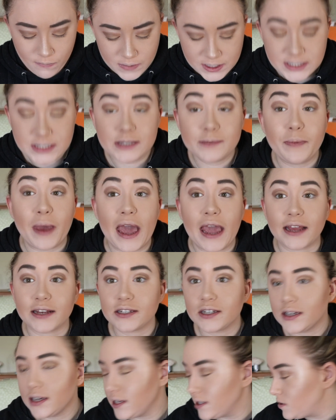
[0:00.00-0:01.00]

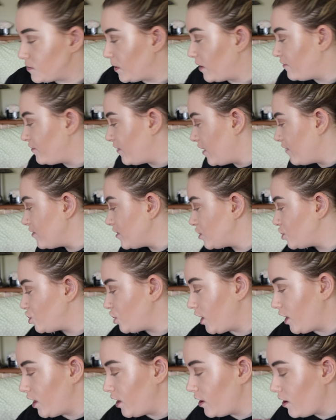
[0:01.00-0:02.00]
Spanked. It's my favorite
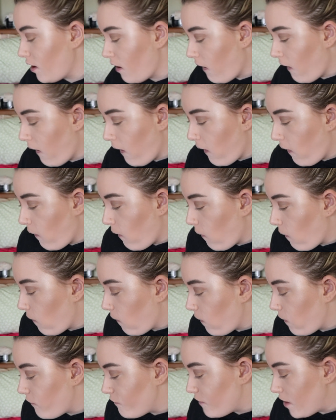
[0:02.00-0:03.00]
shade
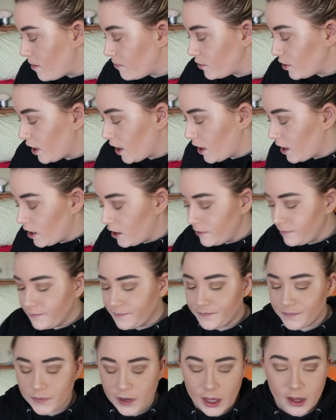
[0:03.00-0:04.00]
from Rihanna.
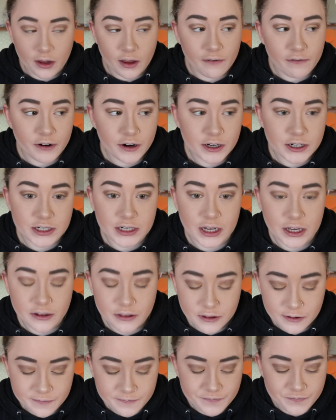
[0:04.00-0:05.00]
I love her to death.